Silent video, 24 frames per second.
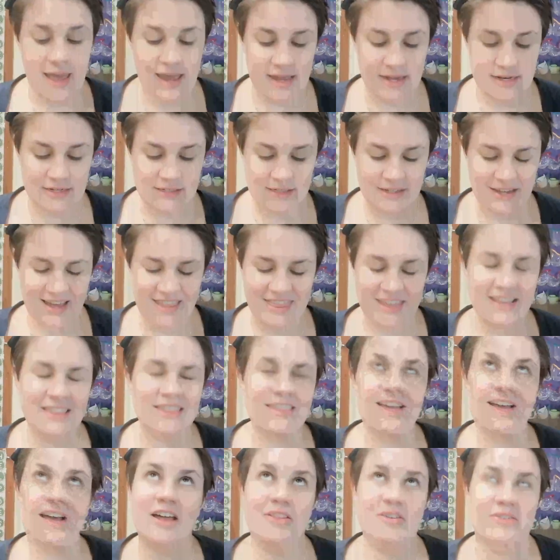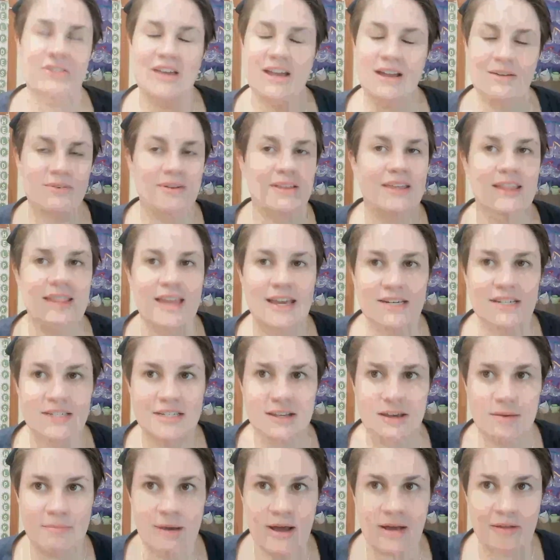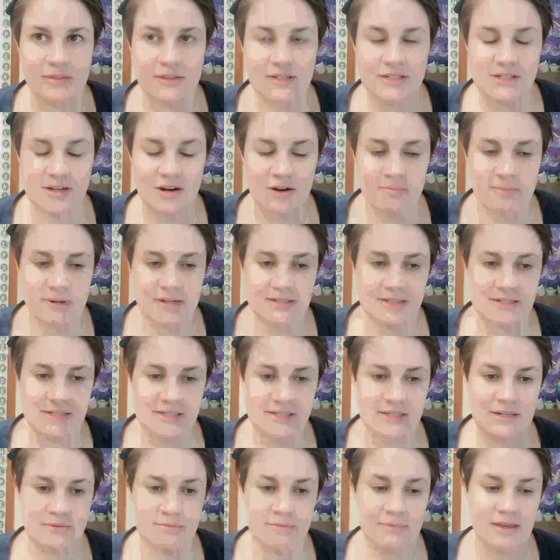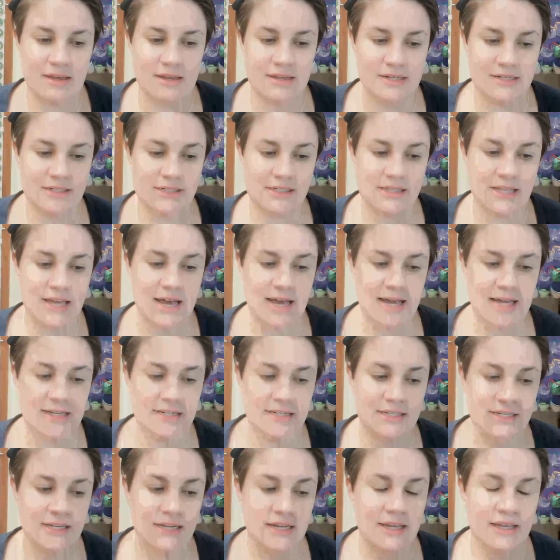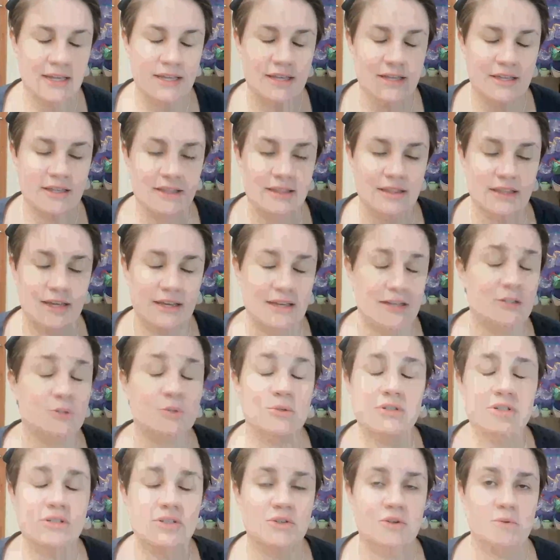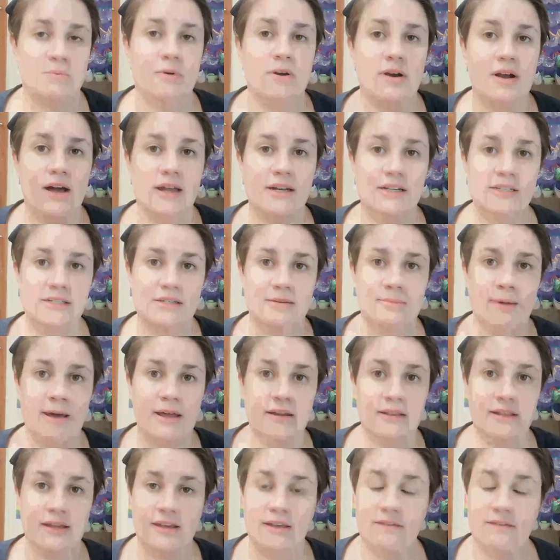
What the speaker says: And I think the other thing I really liked about the Starbucks system is that the kids were super honest about it.